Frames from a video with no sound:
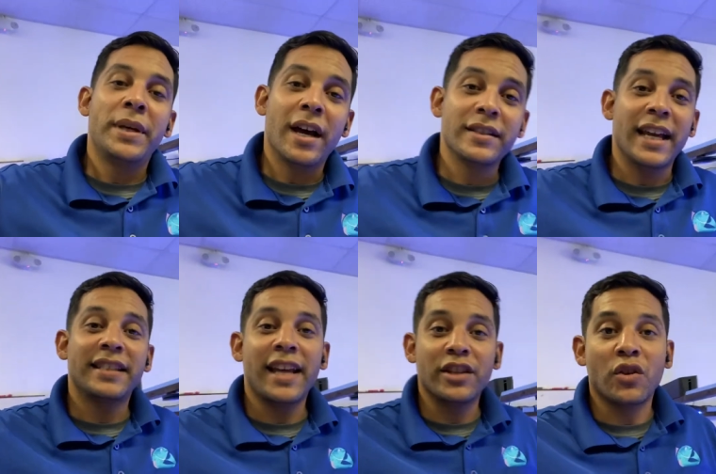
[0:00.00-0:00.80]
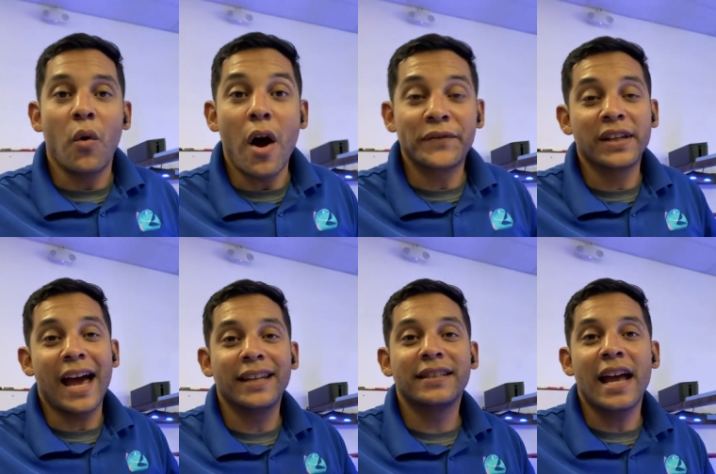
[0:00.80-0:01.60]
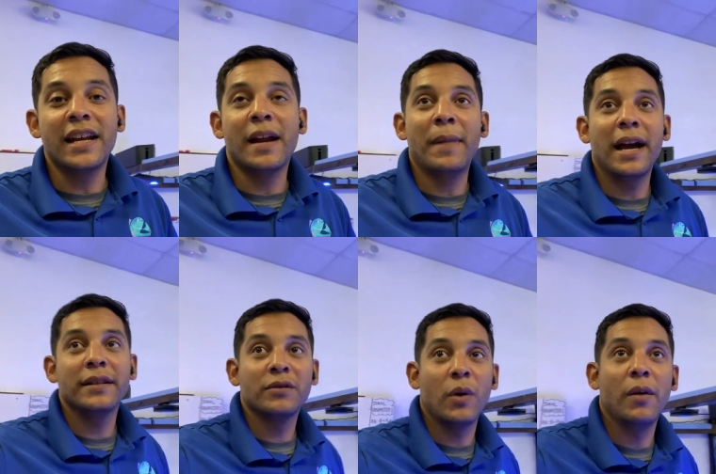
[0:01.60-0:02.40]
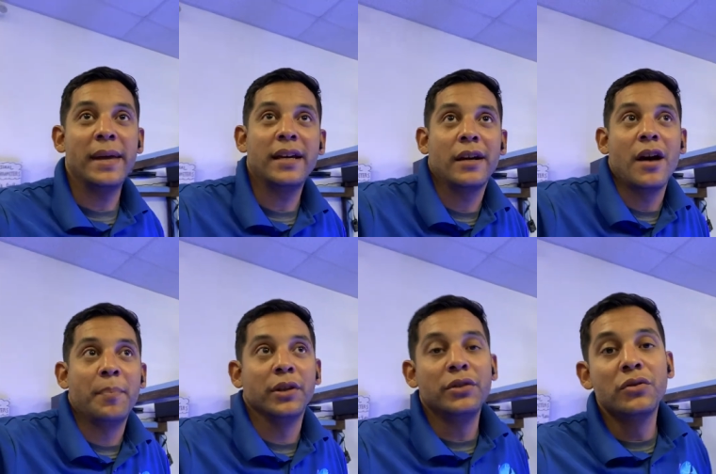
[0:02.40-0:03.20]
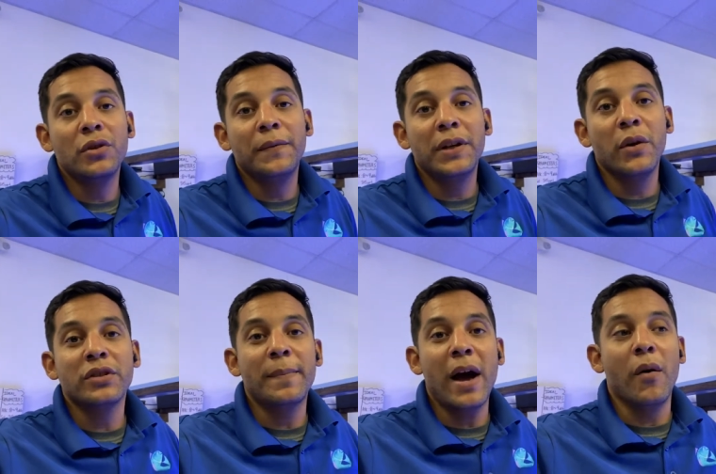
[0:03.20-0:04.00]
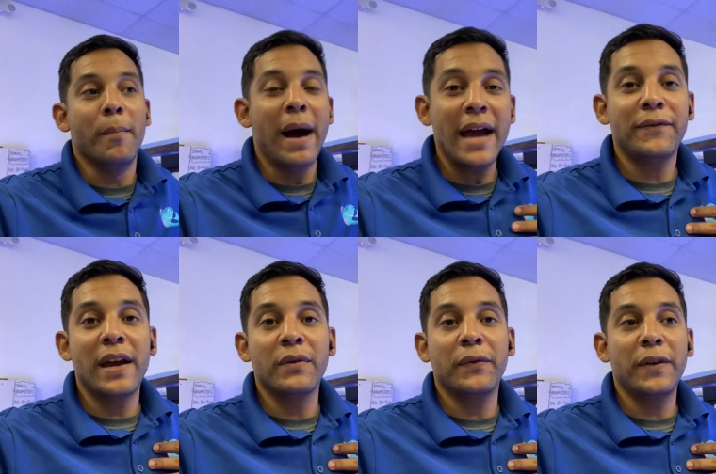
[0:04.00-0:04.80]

because I say it so often, I decided I might as well make a couple of YouTube videos about my favorite